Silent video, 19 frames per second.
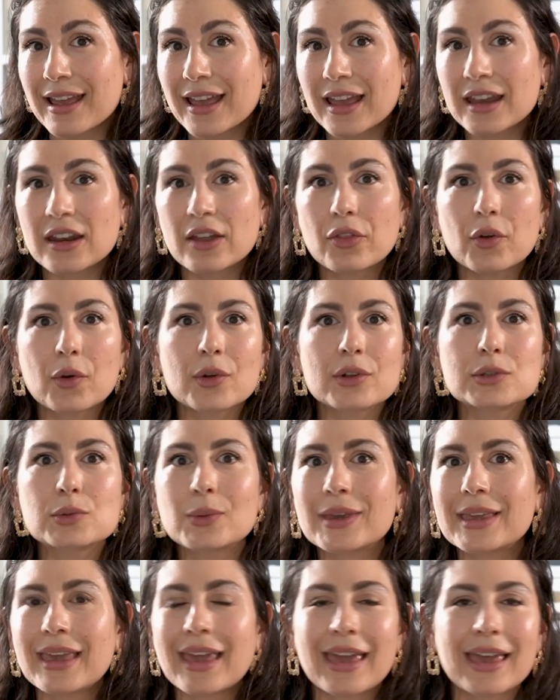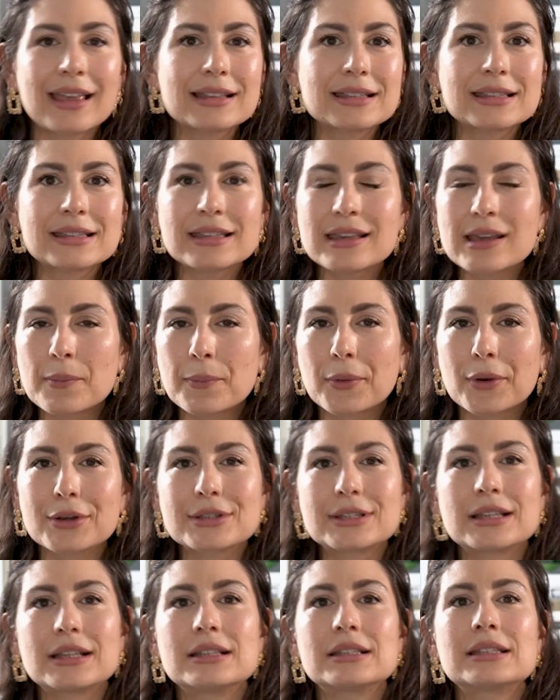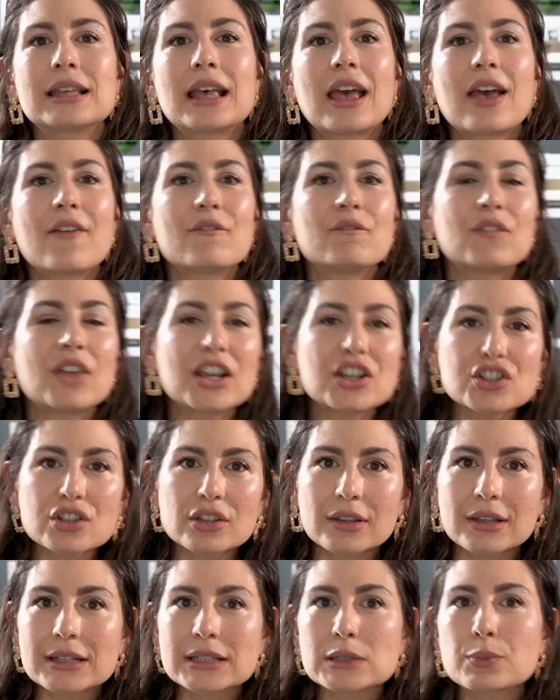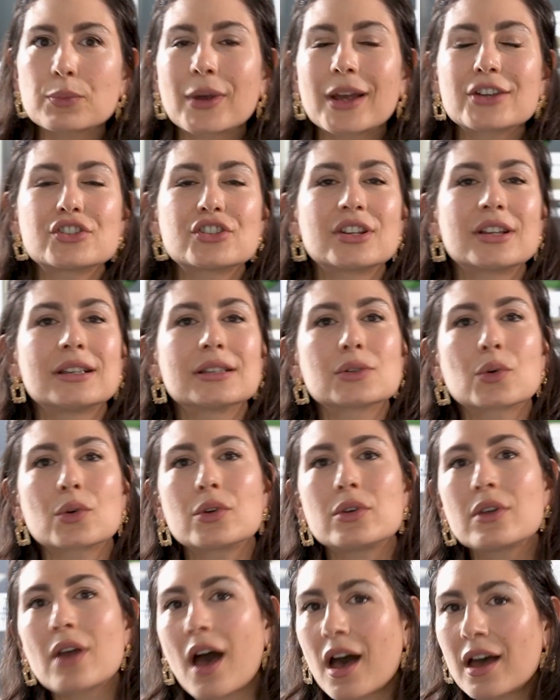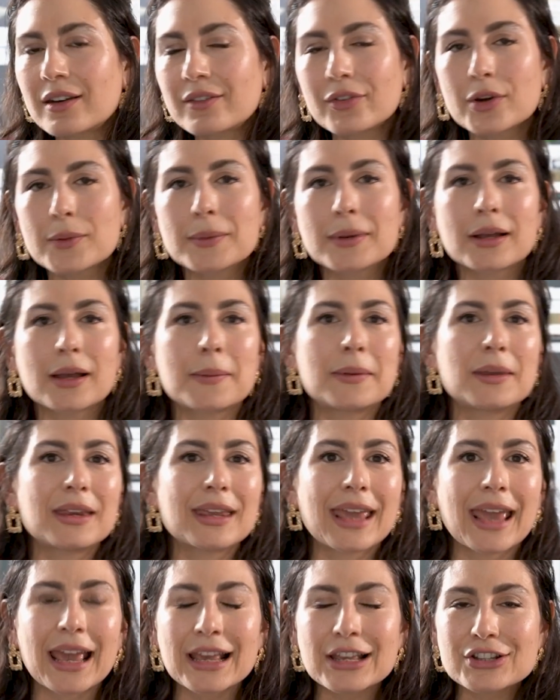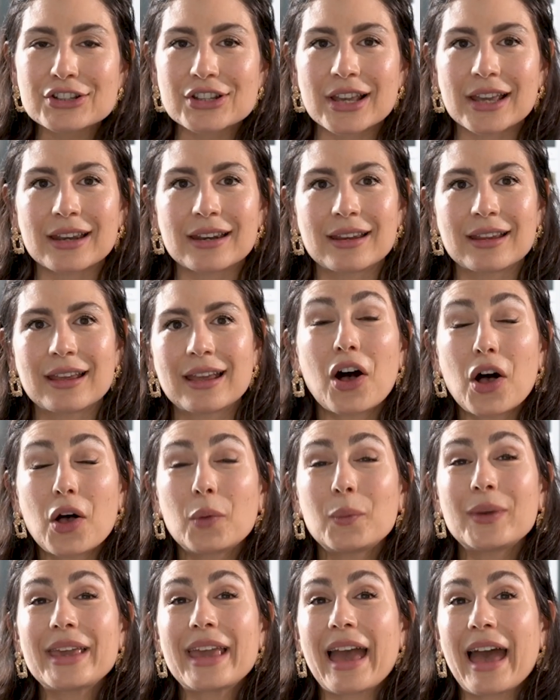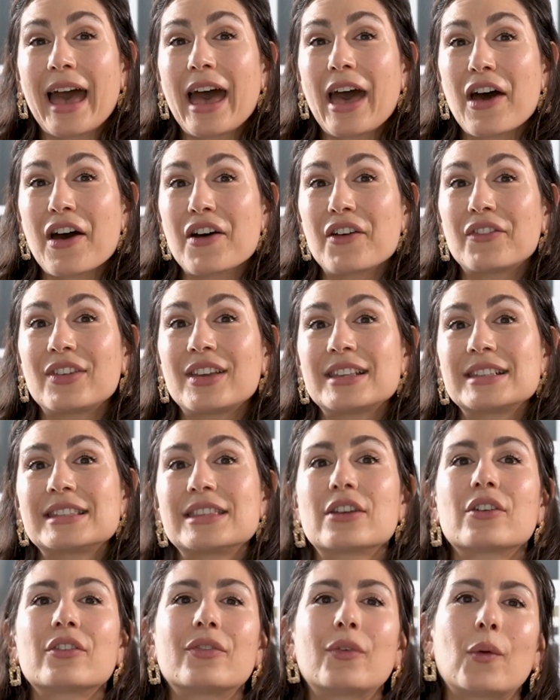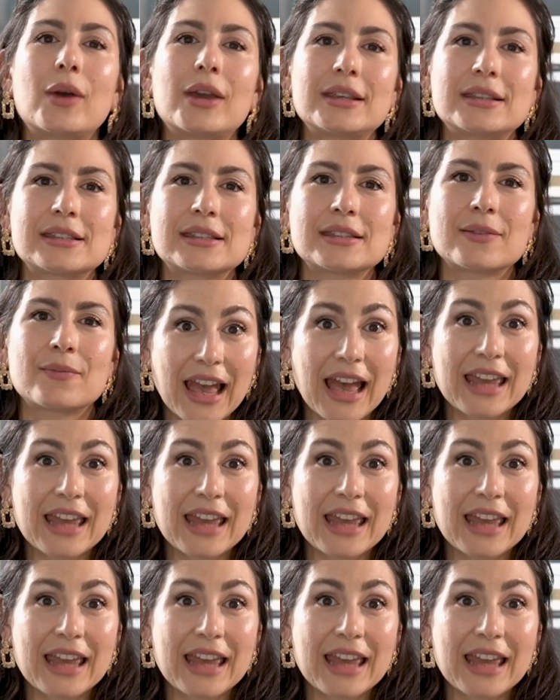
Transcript: In other words, we can't see a person's facial expressions or nonverbal communication. All we have is their voice.